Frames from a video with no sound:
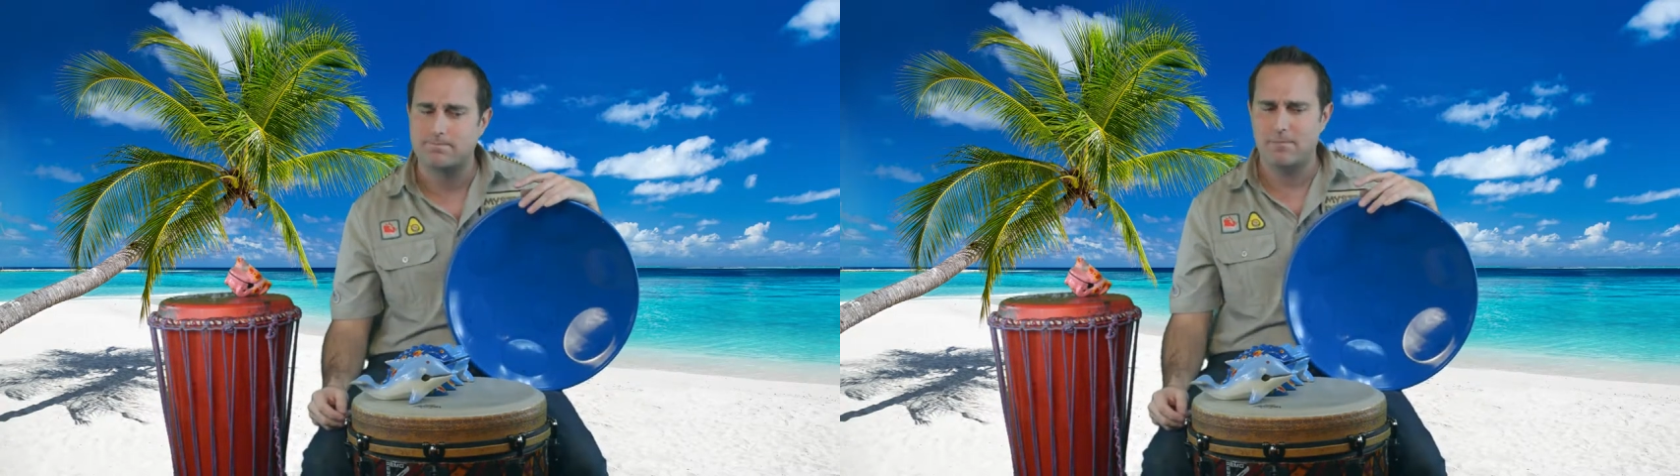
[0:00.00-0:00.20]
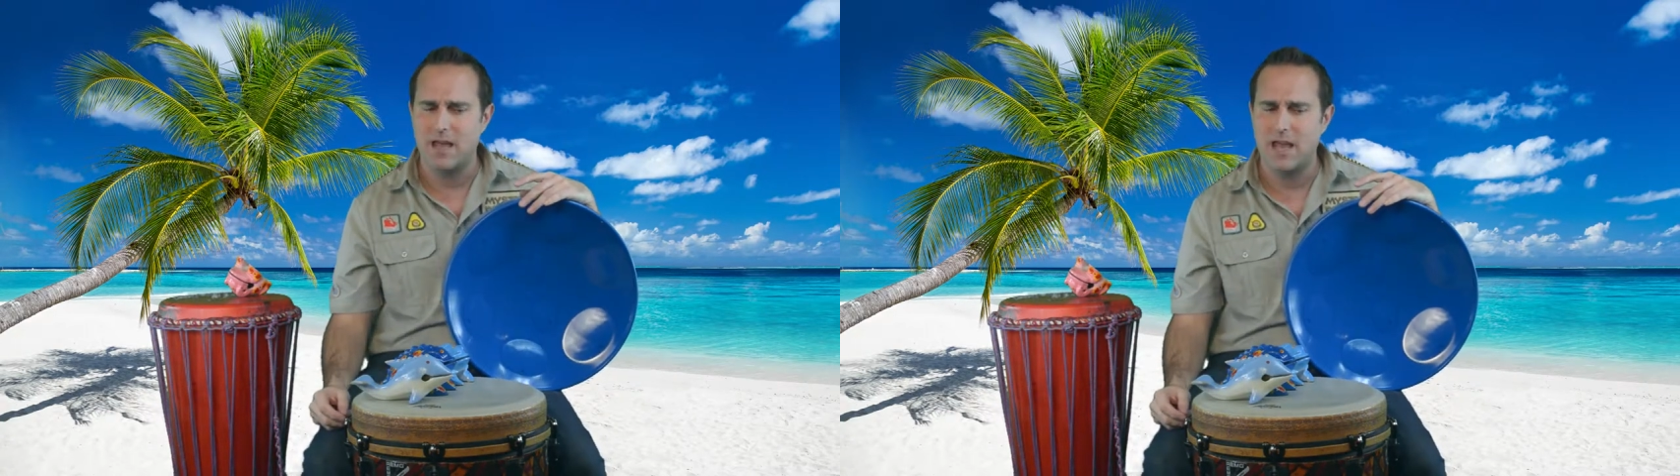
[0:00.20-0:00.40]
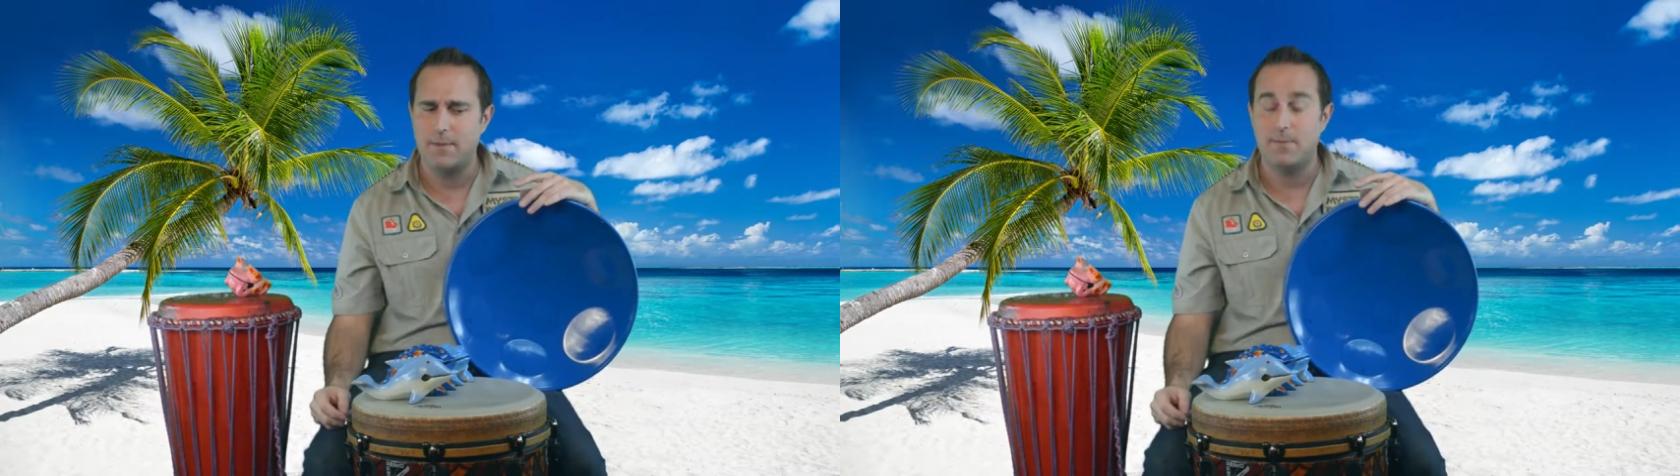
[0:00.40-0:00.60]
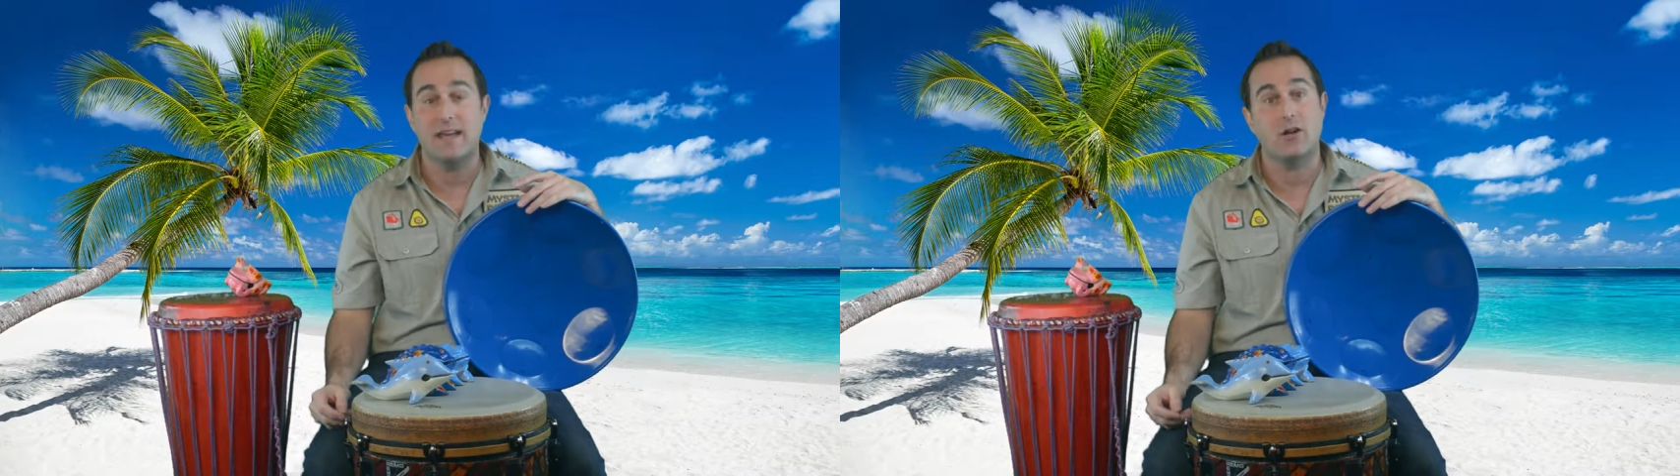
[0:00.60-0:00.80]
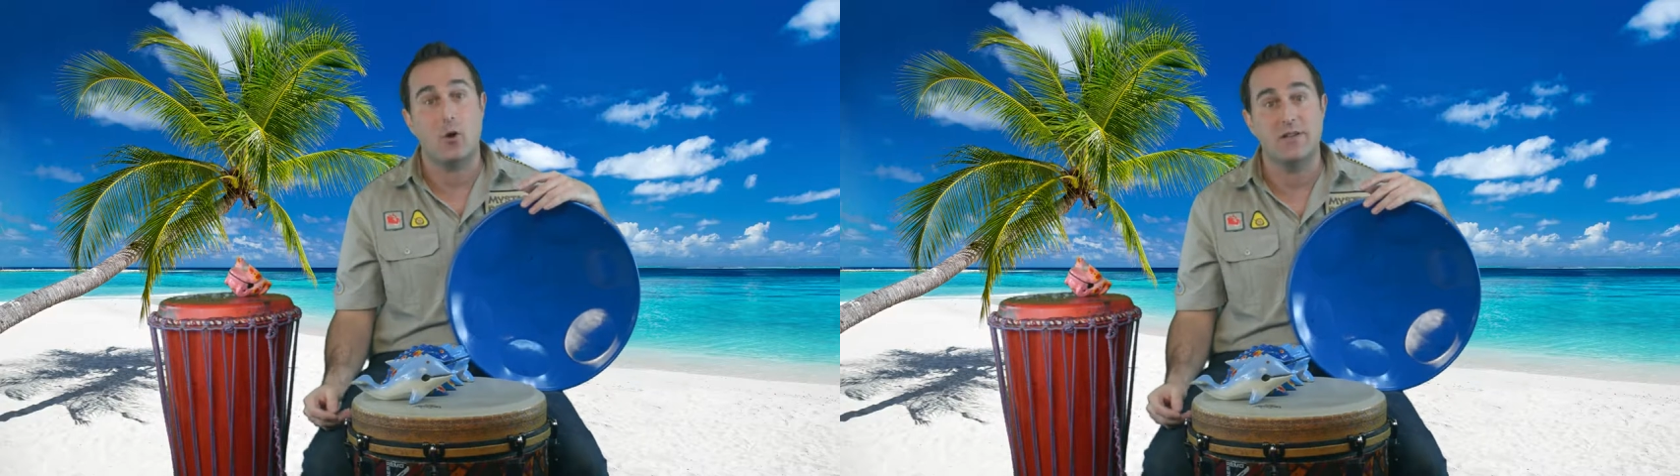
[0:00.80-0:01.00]
Maybe
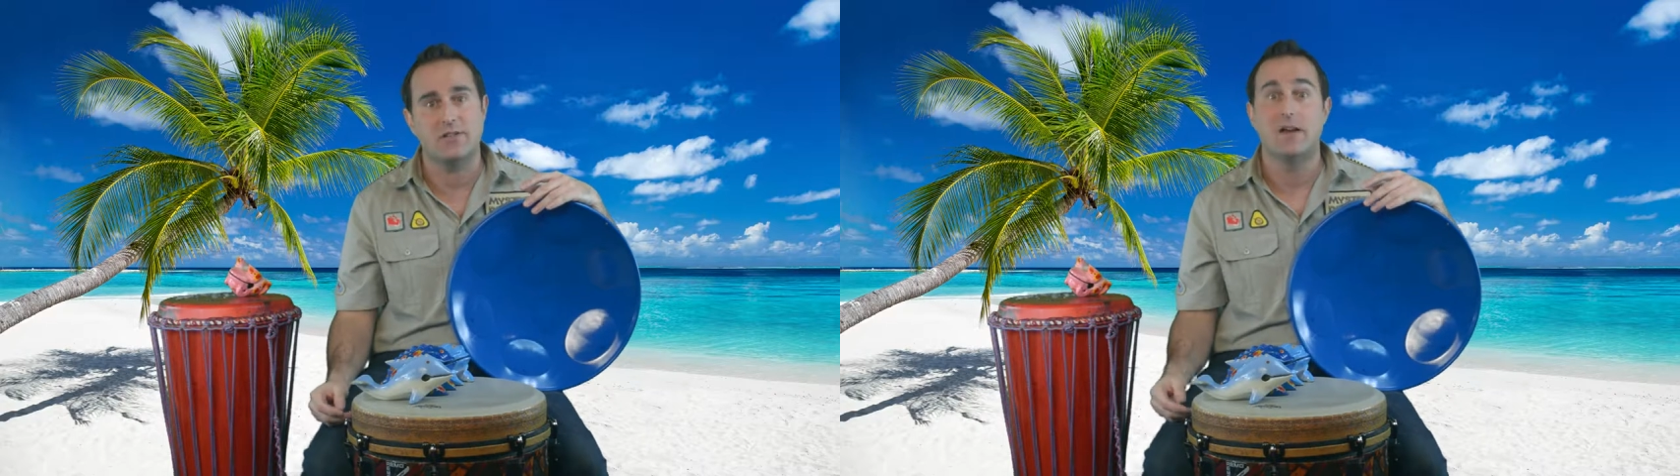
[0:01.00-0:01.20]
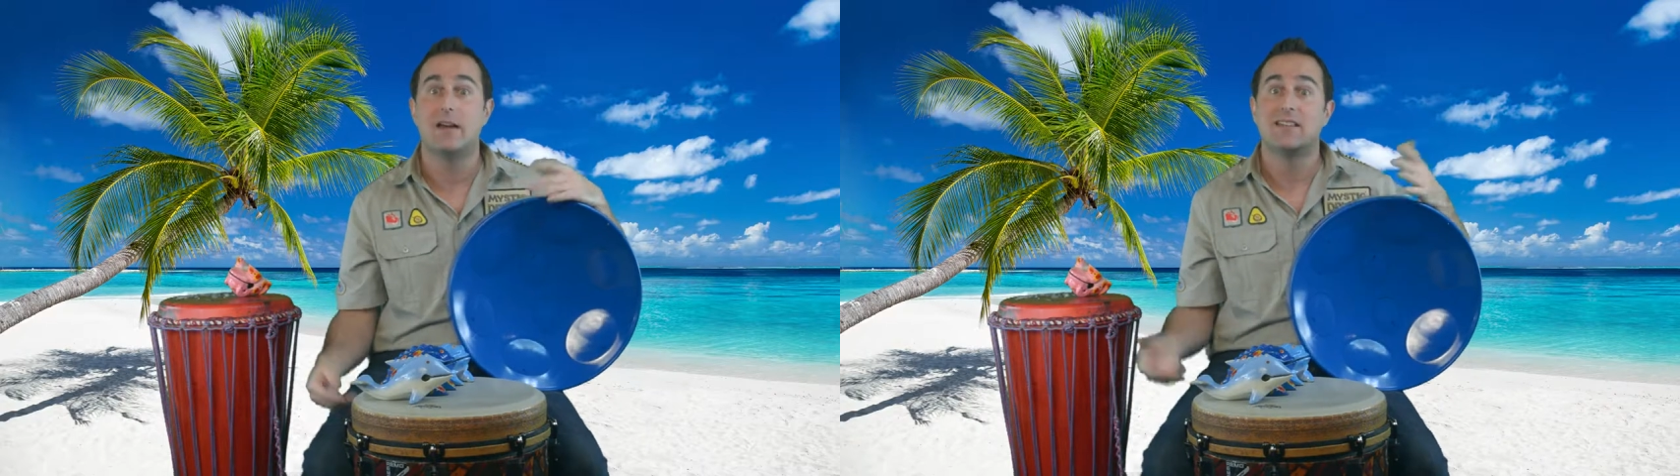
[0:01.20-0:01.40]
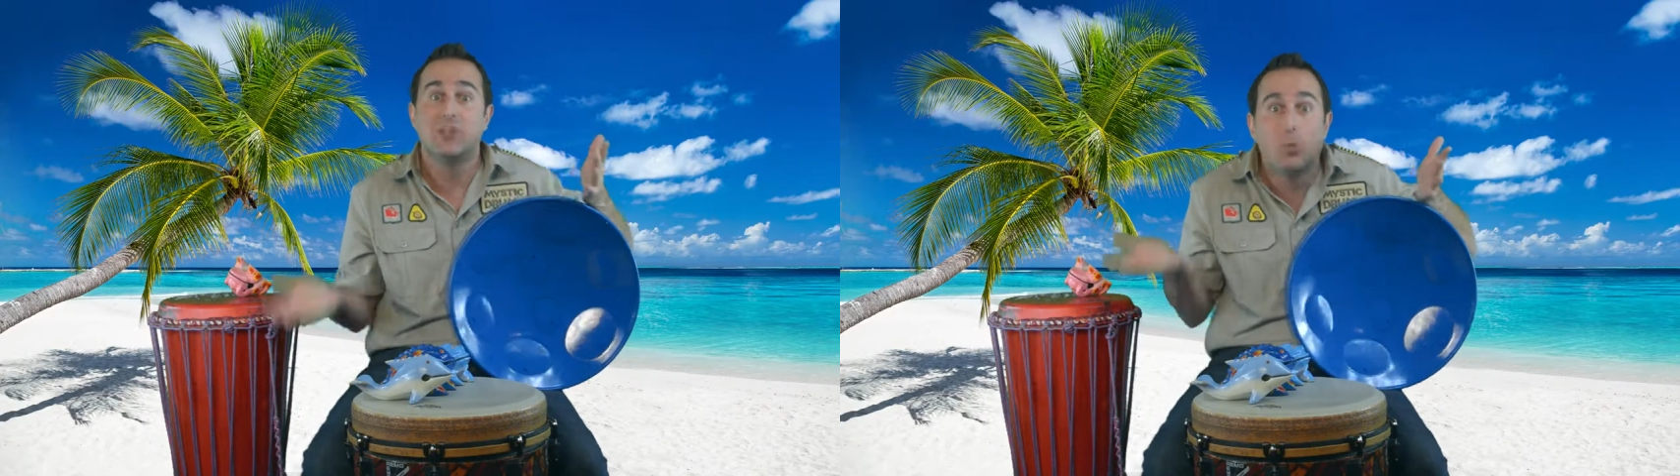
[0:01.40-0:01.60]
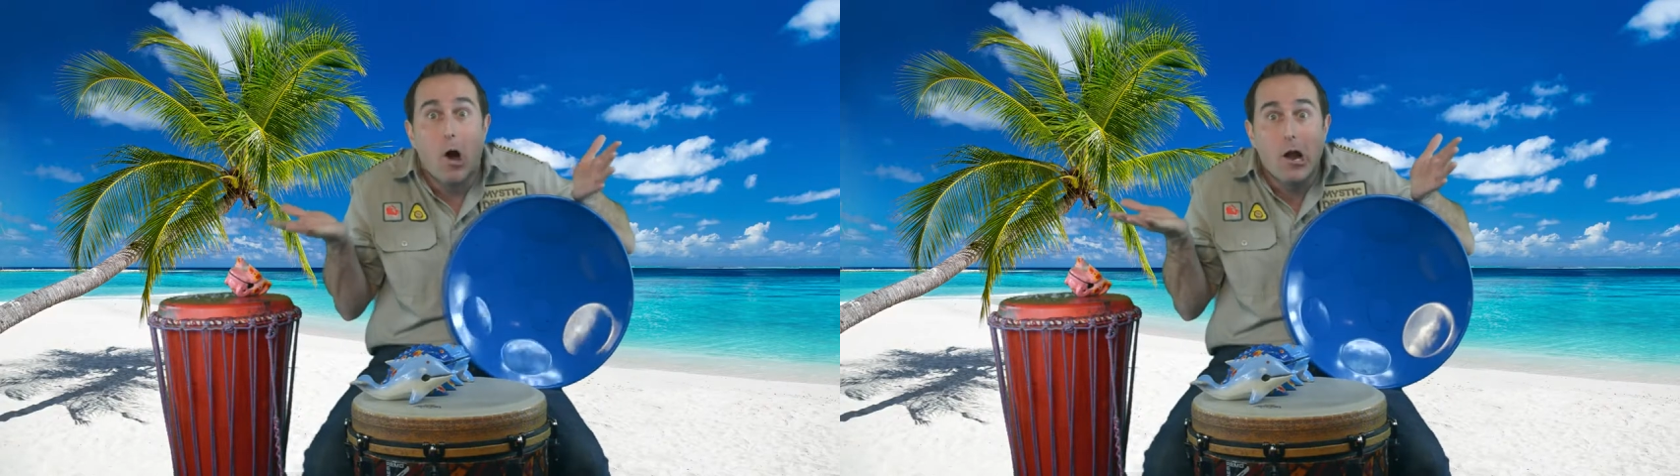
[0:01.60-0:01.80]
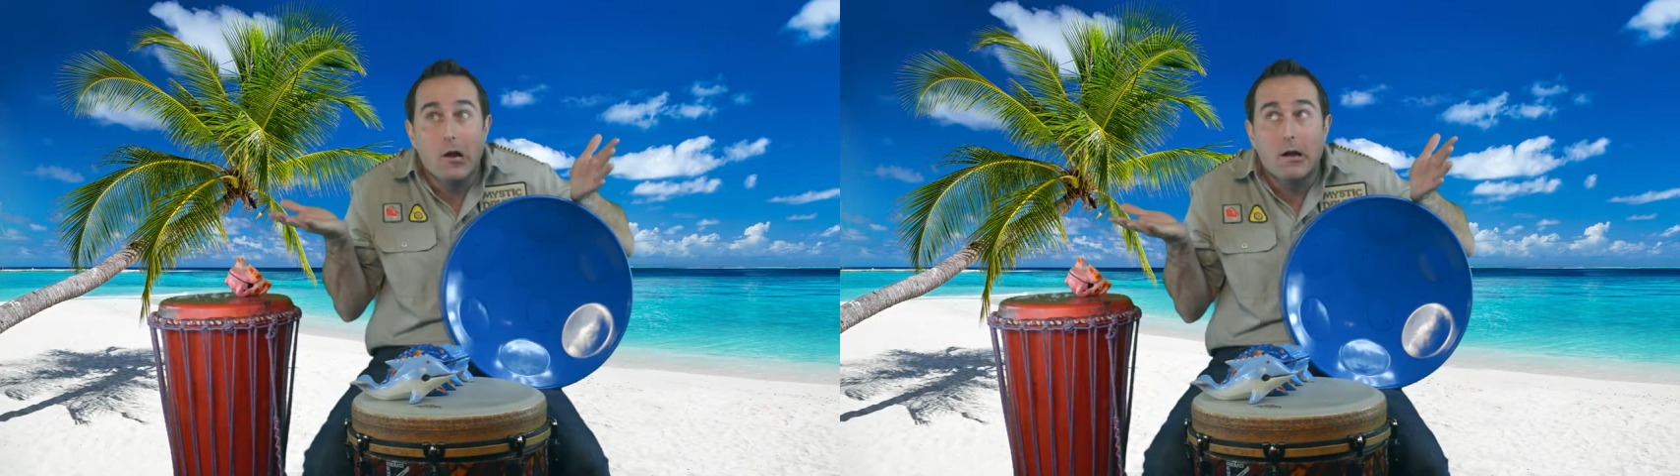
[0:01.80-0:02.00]
make it a question. Steel
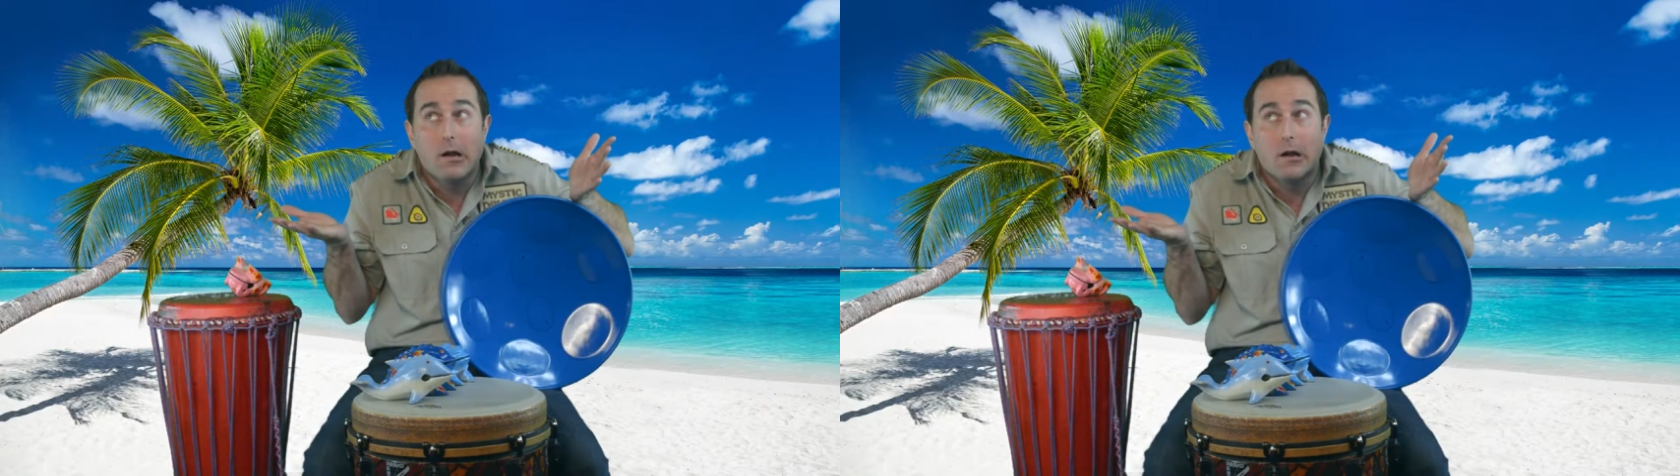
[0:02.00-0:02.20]
pan?